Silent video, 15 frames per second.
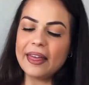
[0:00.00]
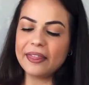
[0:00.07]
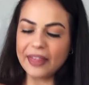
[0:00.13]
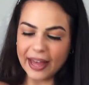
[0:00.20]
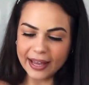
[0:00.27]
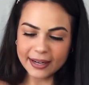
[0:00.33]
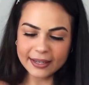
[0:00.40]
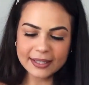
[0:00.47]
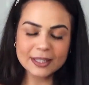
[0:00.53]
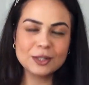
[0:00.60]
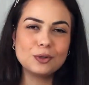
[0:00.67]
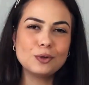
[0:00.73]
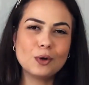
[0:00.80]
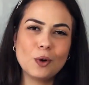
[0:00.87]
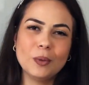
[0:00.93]
Then
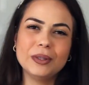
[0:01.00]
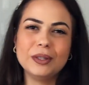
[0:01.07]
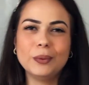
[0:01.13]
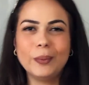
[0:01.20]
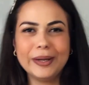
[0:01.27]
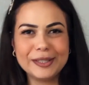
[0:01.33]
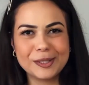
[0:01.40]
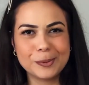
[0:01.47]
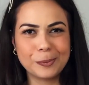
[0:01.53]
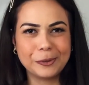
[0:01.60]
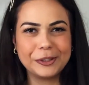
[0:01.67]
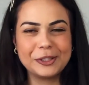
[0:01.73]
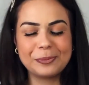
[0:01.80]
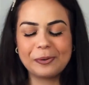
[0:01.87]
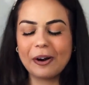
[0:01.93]
to go with the white
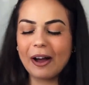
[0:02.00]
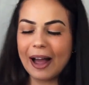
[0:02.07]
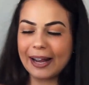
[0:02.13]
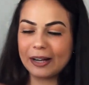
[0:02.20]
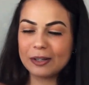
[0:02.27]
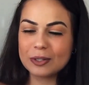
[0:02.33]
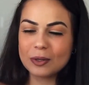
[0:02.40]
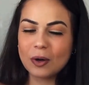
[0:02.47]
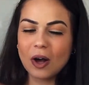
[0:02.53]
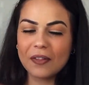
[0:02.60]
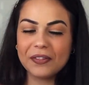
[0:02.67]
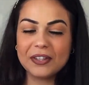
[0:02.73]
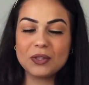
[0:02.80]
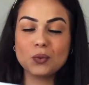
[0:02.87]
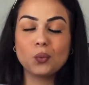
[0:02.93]
sports bra, I also got
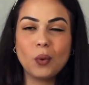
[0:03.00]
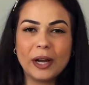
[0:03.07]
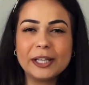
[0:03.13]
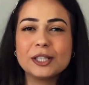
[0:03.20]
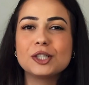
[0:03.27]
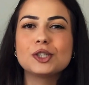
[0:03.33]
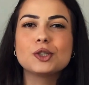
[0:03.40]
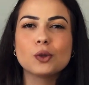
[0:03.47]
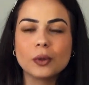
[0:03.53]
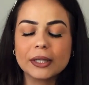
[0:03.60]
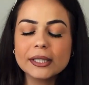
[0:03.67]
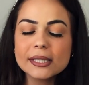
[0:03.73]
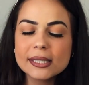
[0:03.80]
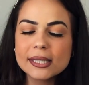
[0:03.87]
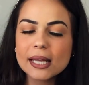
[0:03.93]
these white
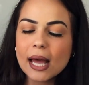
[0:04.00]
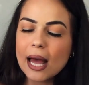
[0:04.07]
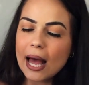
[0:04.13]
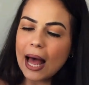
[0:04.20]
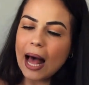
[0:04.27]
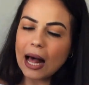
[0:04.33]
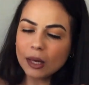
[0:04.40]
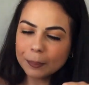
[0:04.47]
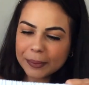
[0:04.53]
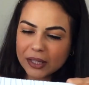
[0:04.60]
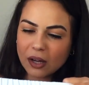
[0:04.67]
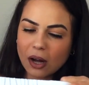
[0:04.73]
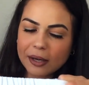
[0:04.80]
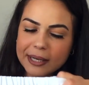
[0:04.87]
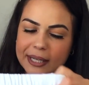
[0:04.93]
shorts. I'll be
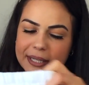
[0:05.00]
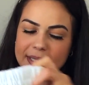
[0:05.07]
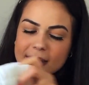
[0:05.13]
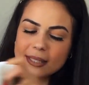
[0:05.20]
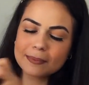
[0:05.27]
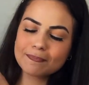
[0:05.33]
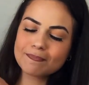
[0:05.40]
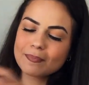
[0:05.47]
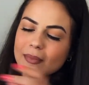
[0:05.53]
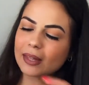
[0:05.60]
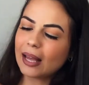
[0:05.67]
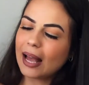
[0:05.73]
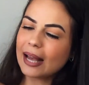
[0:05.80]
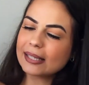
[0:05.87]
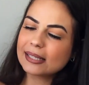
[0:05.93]
honest,
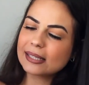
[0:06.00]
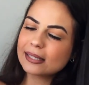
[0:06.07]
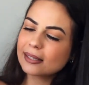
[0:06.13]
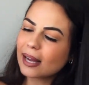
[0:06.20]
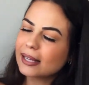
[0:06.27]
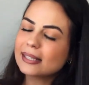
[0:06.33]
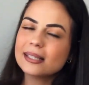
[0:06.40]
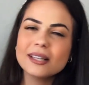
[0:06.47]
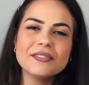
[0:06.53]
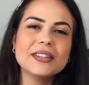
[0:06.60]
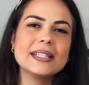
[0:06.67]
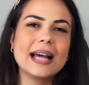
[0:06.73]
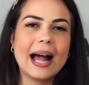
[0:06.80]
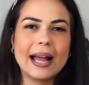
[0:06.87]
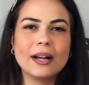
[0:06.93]
I still have the
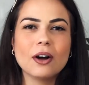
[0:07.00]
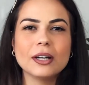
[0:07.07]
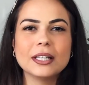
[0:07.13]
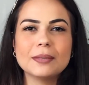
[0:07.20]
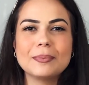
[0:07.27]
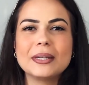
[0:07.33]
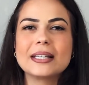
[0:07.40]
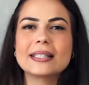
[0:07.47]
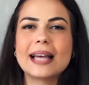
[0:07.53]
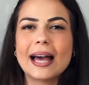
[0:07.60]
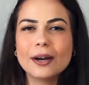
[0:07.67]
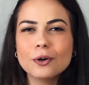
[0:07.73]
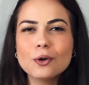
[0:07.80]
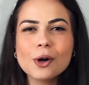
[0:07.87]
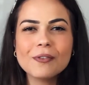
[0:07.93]
tag on it because I
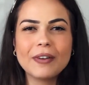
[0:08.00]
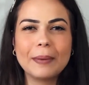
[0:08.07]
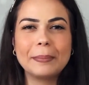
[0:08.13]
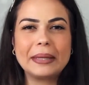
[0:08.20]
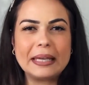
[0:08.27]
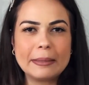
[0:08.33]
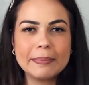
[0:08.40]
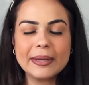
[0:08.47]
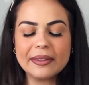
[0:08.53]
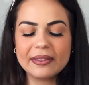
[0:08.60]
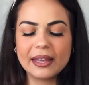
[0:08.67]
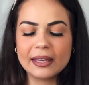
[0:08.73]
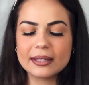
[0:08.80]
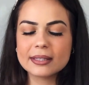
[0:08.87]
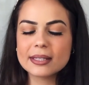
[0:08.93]
don't know if I'm keeping
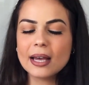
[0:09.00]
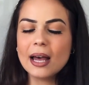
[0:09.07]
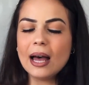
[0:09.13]
this.